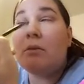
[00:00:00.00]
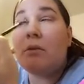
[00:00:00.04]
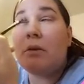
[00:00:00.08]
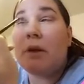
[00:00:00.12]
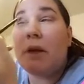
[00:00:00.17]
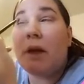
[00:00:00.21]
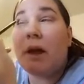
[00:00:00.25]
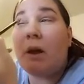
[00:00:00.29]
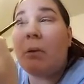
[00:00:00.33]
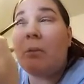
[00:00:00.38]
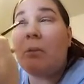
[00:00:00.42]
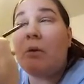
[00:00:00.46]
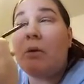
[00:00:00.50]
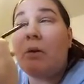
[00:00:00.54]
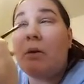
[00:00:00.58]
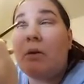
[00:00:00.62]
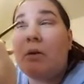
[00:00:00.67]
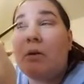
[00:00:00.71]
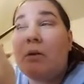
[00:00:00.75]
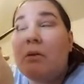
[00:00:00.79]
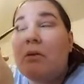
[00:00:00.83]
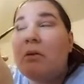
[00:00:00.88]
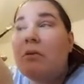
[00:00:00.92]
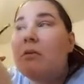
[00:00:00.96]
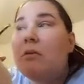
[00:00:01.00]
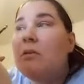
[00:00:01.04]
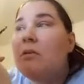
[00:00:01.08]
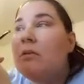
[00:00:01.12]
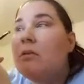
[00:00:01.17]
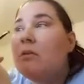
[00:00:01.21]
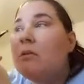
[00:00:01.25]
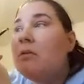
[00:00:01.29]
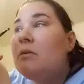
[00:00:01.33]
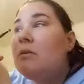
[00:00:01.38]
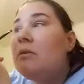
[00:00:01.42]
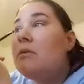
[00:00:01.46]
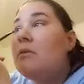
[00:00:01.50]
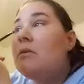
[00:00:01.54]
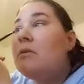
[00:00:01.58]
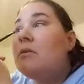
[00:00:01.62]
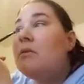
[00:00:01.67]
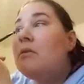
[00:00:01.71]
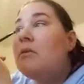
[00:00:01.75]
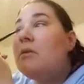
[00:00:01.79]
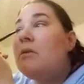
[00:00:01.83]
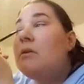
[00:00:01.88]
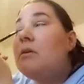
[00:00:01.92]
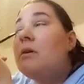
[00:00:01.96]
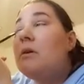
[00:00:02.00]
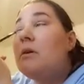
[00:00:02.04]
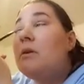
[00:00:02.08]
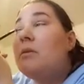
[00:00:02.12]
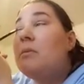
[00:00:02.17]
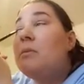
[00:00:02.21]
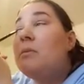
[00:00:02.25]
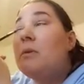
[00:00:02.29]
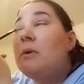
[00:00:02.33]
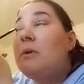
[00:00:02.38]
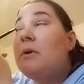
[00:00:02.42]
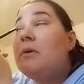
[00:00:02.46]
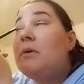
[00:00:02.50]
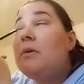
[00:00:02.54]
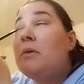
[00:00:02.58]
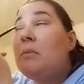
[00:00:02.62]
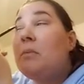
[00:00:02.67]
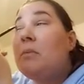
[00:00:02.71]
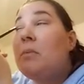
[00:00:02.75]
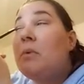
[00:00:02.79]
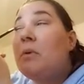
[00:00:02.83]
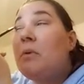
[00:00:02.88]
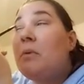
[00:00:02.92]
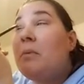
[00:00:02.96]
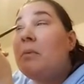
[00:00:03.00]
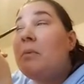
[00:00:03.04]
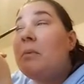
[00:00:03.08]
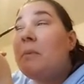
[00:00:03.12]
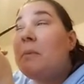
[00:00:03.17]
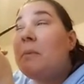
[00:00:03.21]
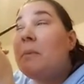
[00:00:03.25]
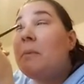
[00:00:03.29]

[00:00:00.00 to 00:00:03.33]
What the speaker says: a camera, it's pretty simple.